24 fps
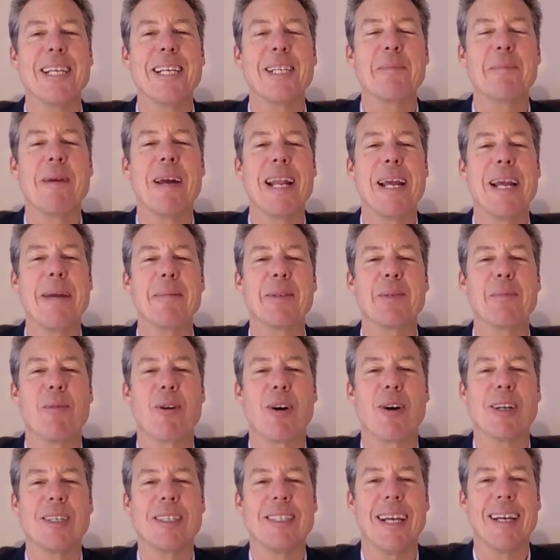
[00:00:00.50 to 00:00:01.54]
Greetings, my
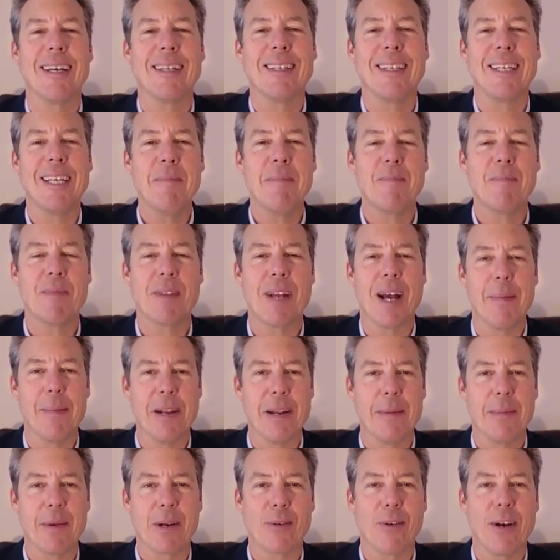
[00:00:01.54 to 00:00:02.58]
name is Mark Daly.
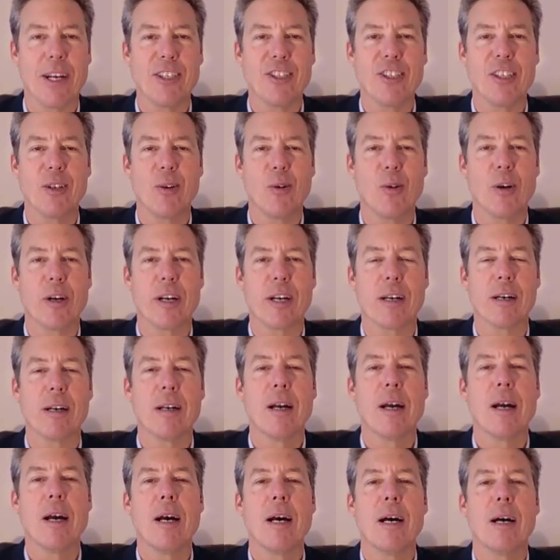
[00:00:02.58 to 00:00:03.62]
I'm an immigration
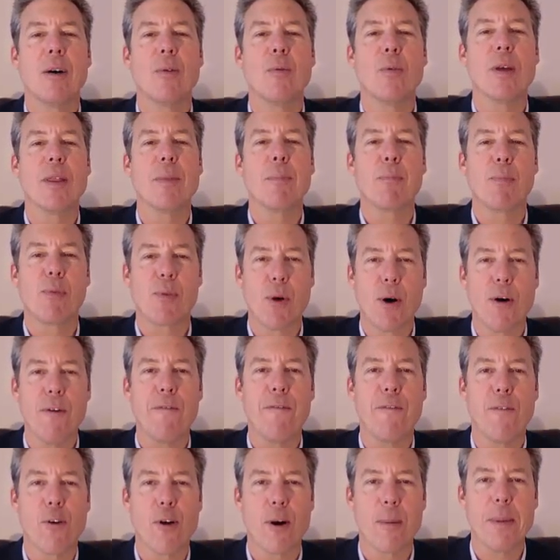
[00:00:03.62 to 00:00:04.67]
lawyer with
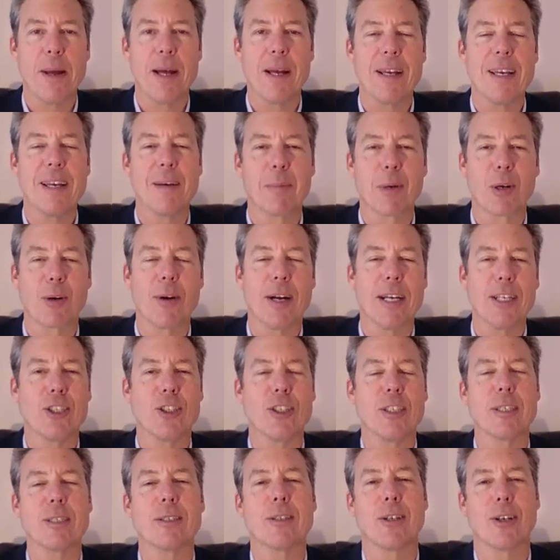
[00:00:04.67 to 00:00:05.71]
Proforma
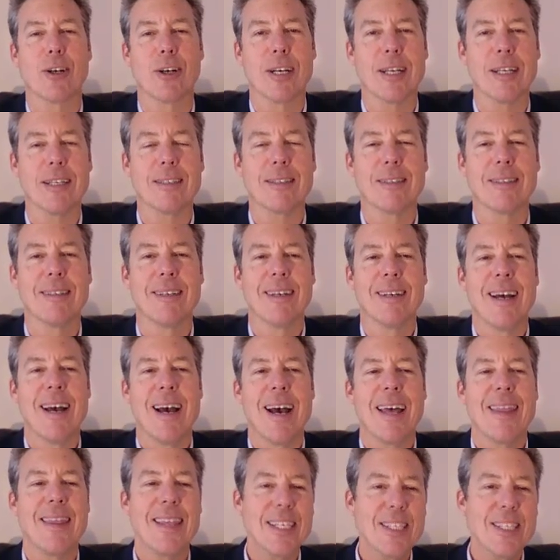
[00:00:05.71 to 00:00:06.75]
Immigration Attorneys.
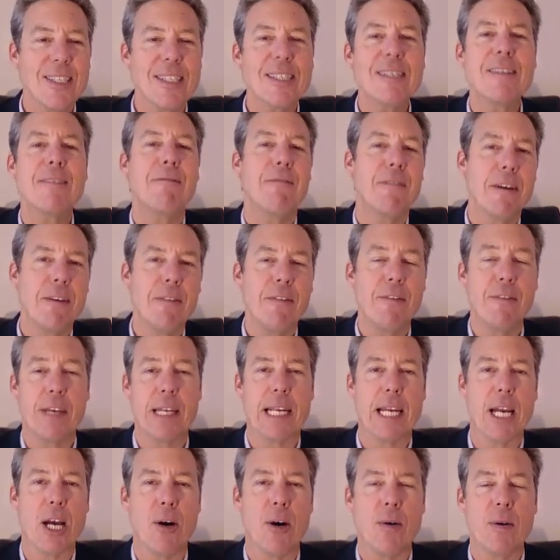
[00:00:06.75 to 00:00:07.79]
This is the
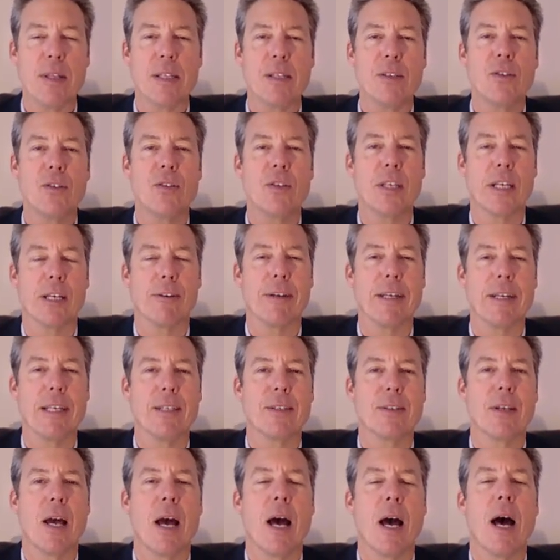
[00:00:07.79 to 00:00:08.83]
fifth video in this
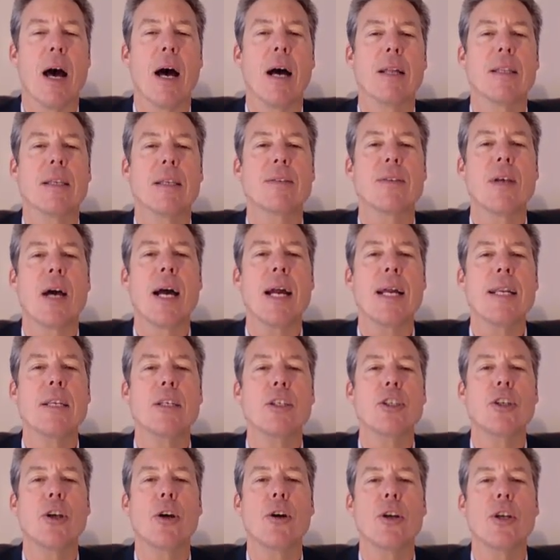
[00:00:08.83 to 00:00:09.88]
series
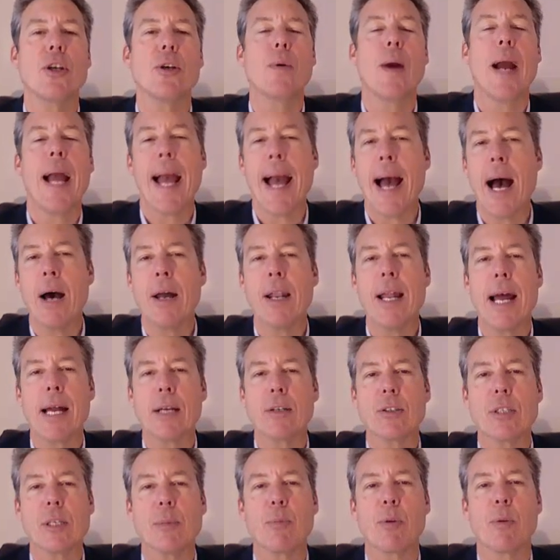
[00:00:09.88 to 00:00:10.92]
designed to show you
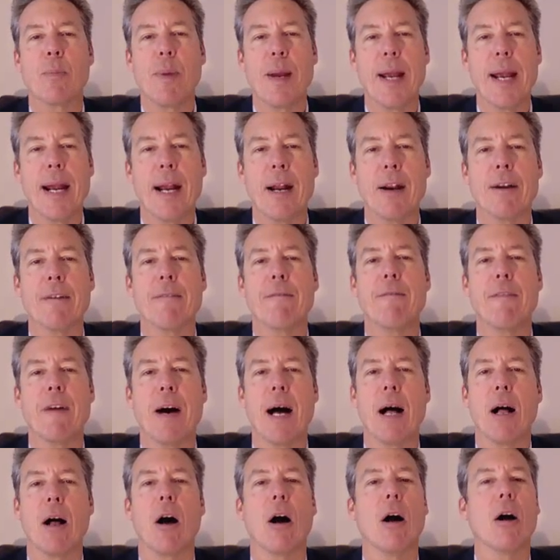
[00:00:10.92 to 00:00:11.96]
how to actually prepare
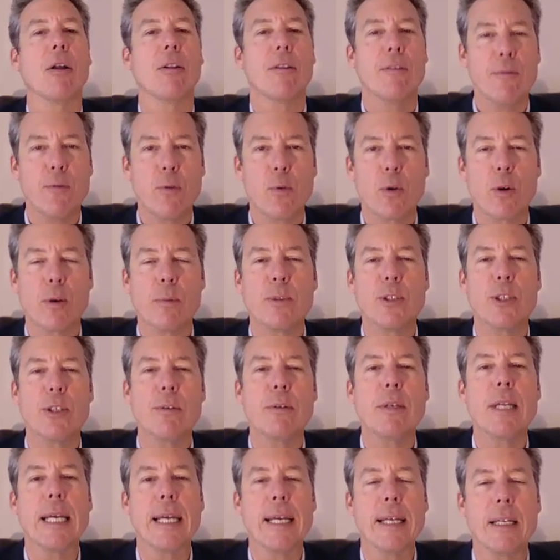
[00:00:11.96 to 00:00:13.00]
and file all the
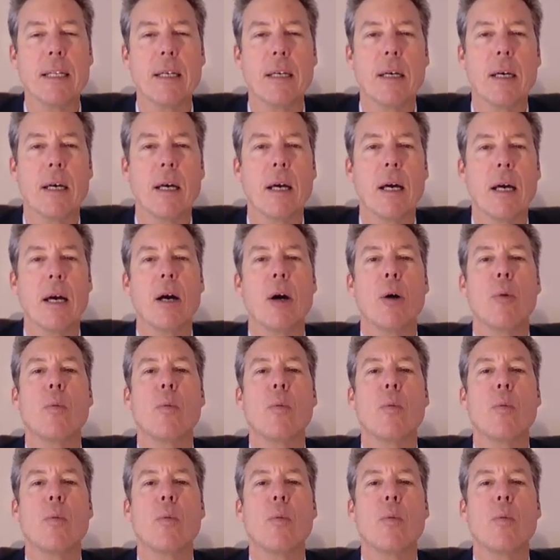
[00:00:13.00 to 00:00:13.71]
forms you need